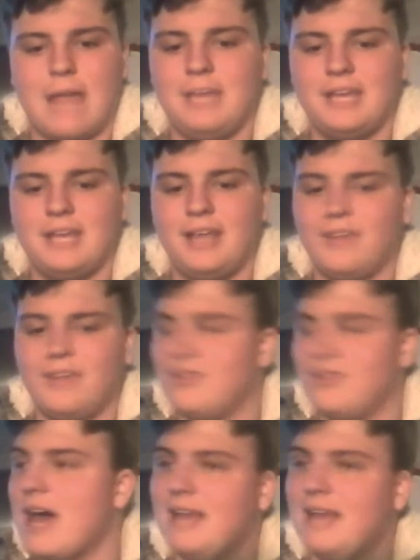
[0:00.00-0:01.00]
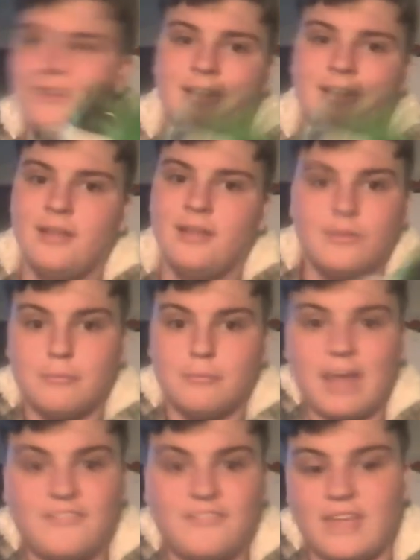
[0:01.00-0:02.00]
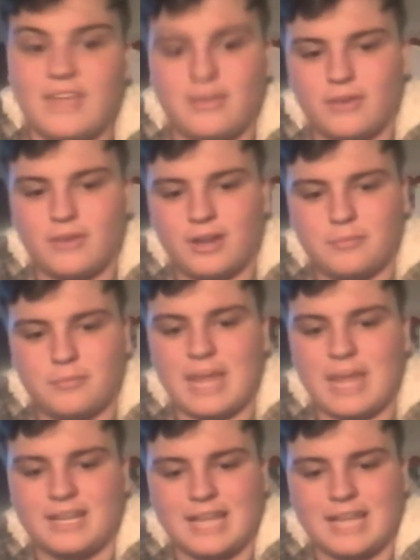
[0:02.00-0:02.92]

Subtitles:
I mean, it's not my favorite of my